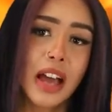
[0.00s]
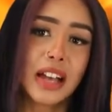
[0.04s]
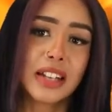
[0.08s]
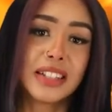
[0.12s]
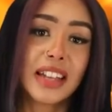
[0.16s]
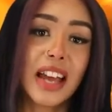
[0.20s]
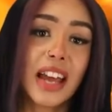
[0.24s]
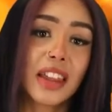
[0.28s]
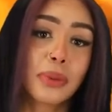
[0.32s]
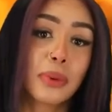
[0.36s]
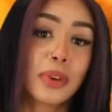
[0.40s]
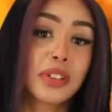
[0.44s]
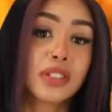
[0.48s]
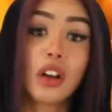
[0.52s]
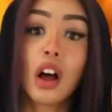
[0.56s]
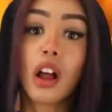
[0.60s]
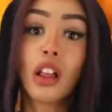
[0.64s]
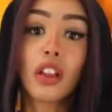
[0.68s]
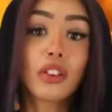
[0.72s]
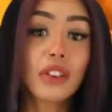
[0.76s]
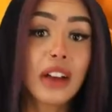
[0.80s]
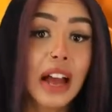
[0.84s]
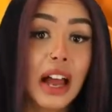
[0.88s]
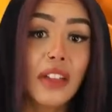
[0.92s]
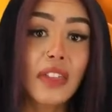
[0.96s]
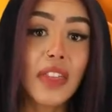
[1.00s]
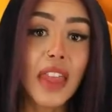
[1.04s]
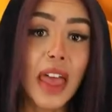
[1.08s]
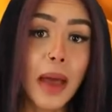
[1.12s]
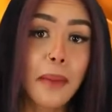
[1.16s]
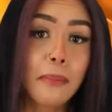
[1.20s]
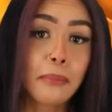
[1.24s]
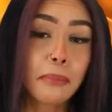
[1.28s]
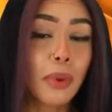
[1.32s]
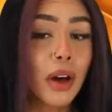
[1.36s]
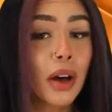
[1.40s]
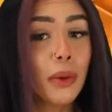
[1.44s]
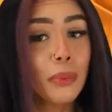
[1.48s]
Death was all around
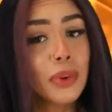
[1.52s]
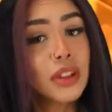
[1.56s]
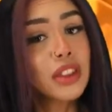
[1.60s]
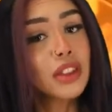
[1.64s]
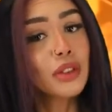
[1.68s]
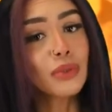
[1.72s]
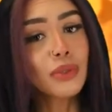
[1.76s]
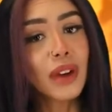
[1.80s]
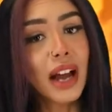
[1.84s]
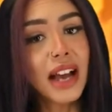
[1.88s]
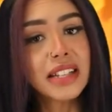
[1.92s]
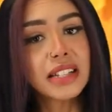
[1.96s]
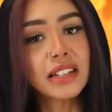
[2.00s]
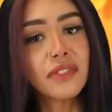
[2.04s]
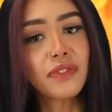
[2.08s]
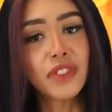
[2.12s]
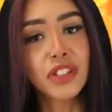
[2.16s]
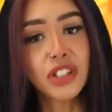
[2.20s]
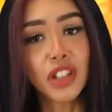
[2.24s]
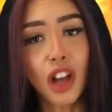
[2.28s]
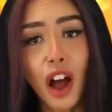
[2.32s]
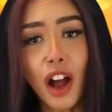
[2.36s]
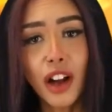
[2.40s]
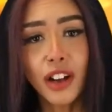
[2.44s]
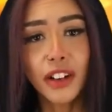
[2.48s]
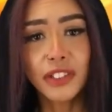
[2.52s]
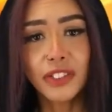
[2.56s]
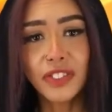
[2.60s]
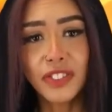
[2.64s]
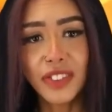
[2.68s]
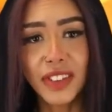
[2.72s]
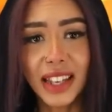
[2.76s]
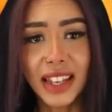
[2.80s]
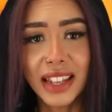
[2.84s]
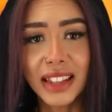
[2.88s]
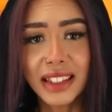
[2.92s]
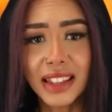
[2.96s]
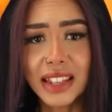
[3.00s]
them, but with the rise of
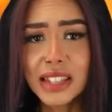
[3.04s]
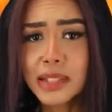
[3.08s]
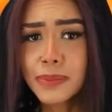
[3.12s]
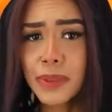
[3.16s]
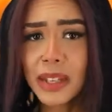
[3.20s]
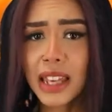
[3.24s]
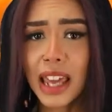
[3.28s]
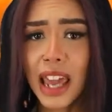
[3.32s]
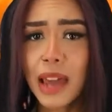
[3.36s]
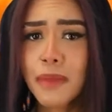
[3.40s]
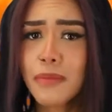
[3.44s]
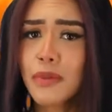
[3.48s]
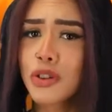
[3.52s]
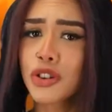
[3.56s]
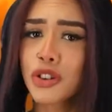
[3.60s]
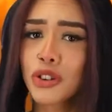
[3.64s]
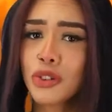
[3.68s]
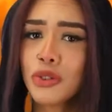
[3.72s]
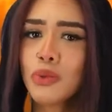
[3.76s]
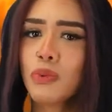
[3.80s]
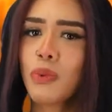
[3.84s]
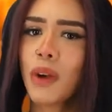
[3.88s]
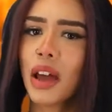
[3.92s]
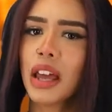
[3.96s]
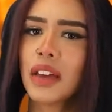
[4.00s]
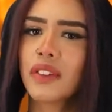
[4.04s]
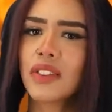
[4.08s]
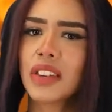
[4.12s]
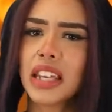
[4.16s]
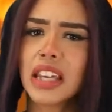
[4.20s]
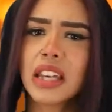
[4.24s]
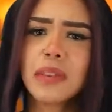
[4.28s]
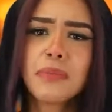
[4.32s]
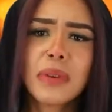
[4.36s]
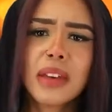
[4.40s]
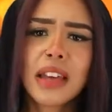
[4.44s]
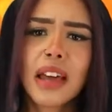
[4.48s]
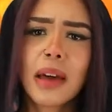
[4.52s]
photography, this became a new way of
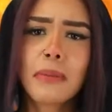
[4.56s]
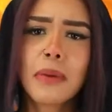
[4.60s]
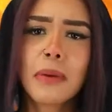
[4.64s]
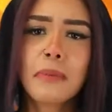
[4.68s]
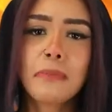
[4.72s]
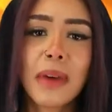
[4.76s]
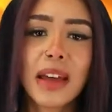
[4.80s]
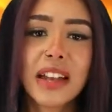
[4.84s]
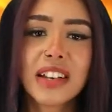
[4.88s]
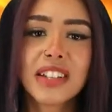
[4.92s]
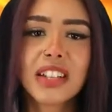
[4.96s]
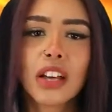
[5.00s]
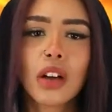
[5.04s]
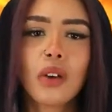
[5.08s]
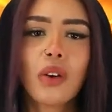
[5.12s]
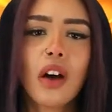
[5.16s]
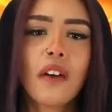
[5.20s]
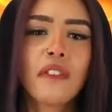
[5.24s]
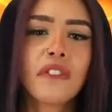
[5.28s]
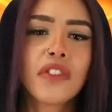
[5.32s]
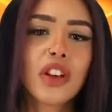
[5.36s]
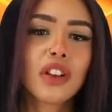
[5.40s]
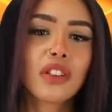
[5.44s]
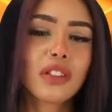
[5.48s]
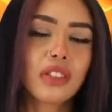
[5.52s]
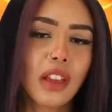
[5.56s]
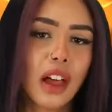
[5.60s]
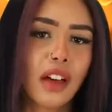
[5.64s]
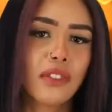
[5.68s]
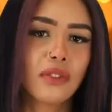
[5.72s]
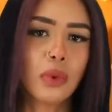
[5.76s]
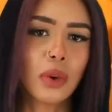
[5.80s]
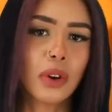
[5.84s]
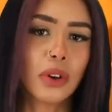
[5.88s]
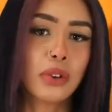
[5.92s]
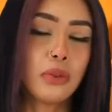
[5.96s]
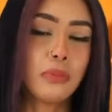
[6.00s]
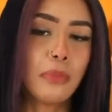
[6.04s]
keeping a memento of their loved
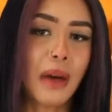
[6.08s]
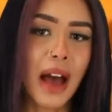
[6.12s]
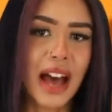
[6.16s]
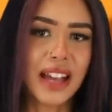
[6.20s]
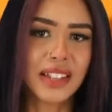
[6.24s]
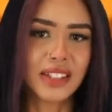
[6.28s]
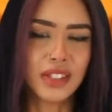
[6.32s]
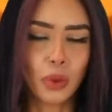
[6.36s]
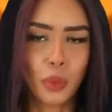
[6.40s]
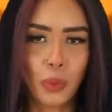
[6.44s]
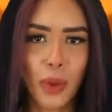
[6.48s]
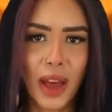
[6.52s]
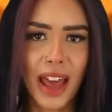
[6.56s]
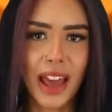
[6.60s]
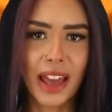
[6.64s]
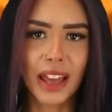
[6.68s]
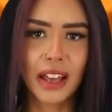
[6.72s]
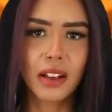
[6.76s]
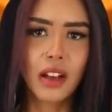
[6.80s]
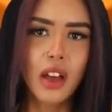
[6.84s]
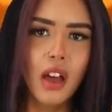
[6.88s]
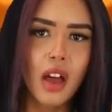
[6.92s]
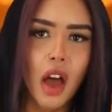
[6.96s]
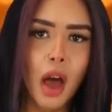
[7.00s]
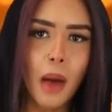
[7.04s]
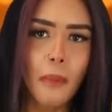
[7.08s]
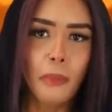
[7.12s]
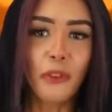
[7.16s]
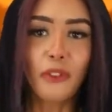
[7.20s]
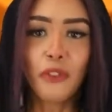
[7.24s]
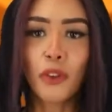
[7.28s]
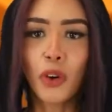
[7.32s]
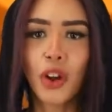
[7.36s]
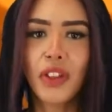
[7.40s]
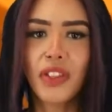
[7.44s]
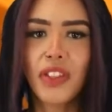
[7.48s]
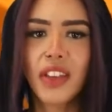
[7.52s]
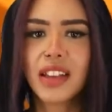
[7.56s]
one who passed away.
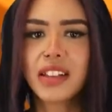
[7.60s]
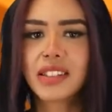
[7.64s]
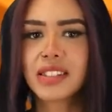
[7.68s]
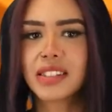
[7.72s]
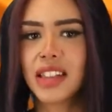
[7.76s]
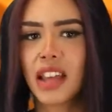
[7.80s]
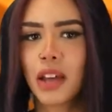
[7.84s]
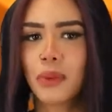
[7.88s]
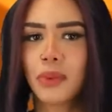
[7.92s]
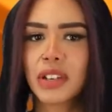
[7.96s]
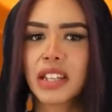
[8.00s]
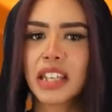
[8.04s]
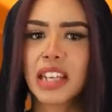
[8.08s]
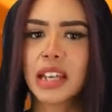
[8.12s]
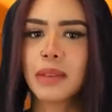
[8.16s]
Before this, they would